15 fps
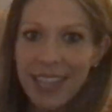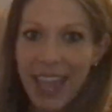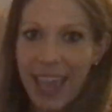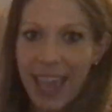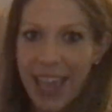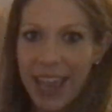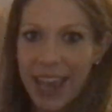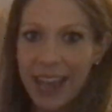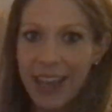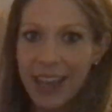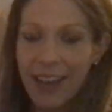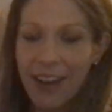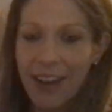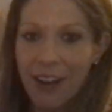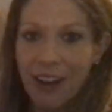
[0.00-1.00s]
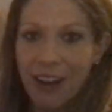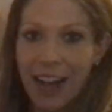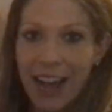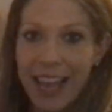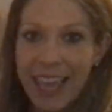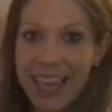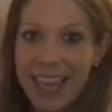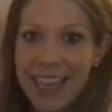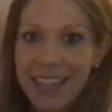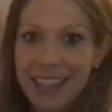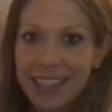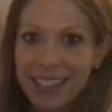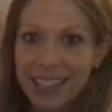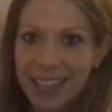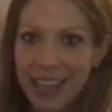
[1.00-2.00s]
10, our height is
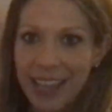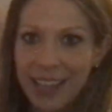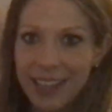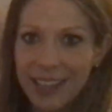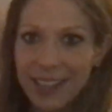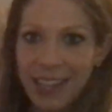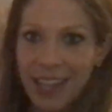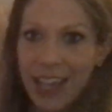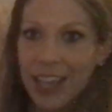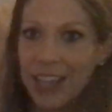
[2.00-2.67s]
6,